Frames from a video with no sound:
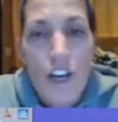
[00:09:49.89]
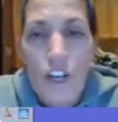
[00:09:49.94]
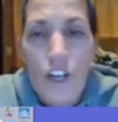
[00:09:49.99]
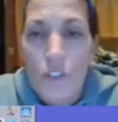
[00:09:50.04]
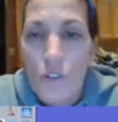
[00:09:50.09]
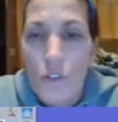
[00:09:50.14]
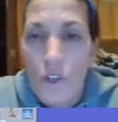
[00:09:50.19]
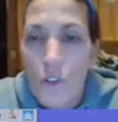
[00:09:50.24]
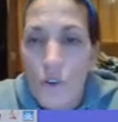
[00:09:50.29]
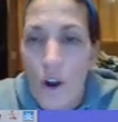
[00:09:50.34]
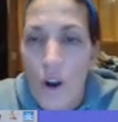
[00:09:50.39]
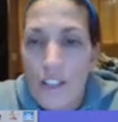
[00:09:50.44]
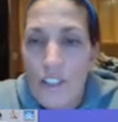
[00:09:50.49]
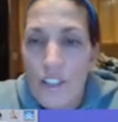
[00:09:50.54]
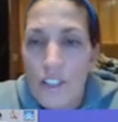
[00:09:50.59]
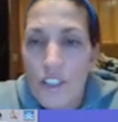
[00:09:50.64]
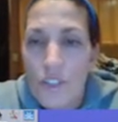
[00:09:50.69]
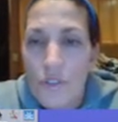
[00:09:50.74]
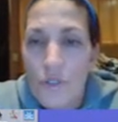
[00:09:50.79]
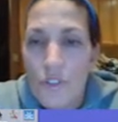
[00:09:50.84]
So it
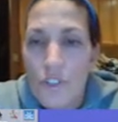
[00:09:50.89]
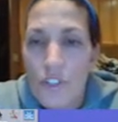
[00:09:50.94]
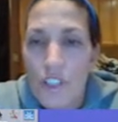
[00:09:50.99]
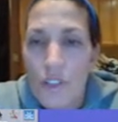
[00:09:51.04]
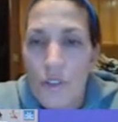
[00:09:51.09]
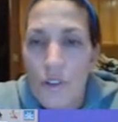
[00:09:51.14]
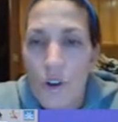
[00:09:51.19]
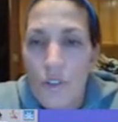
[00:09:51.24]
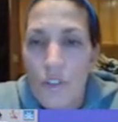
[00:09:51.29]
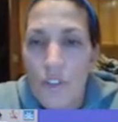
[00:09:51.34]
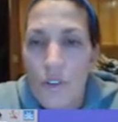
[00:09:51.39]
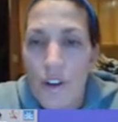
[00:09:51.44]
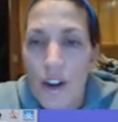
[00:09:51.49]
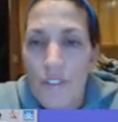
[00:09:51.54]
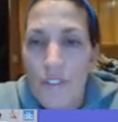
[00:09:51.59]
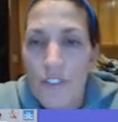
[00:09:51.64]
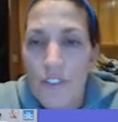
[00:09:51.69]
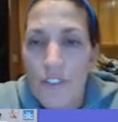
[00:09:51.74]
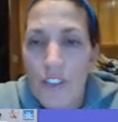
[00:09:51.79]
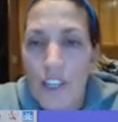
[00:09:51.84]
crosses through 0. Don't
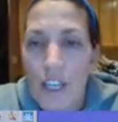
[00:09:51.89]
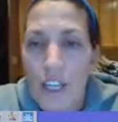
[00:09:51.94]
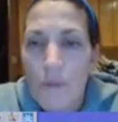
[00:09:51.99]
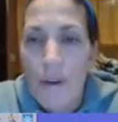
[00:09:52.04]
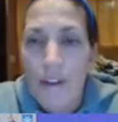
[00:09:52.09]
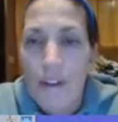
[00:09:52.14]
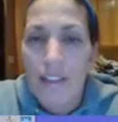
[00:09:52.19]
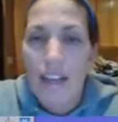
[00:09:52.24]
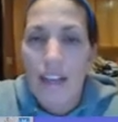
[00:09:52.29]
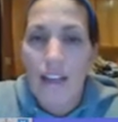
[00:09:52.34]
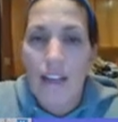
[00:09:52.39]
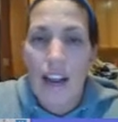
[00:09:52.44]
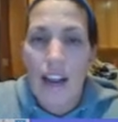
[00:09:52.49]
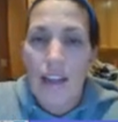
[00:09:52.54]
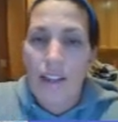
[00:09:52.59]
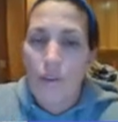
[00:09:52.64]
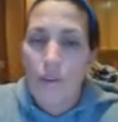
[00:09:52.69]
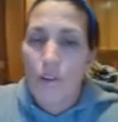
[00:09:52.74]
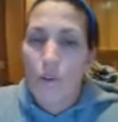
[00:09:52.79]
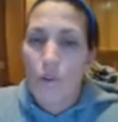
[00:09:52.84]
ever forget about that guy.
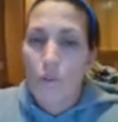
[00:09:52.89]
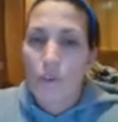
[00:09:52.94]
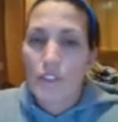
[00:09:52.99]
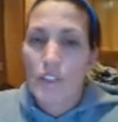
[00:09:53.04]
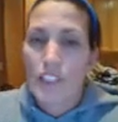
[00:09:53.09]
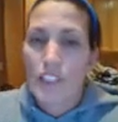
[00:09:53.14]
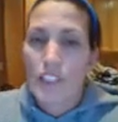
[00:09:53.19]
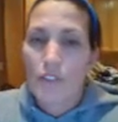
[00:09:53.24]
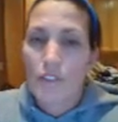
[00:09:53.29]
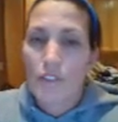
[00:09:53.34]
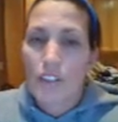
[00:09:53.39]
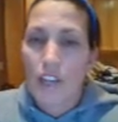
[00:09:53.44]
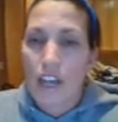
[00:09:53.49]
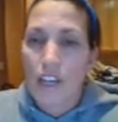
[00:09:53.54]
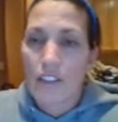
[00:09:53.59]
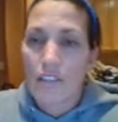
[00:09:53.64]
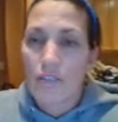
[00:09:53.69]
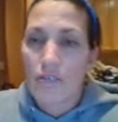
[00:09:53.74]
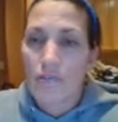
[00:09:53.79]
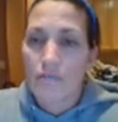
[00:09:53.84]
That one always gets
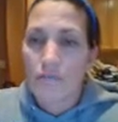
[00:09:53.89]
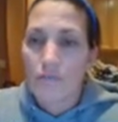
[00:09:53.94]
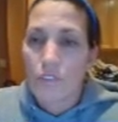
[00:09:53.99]
forgotten.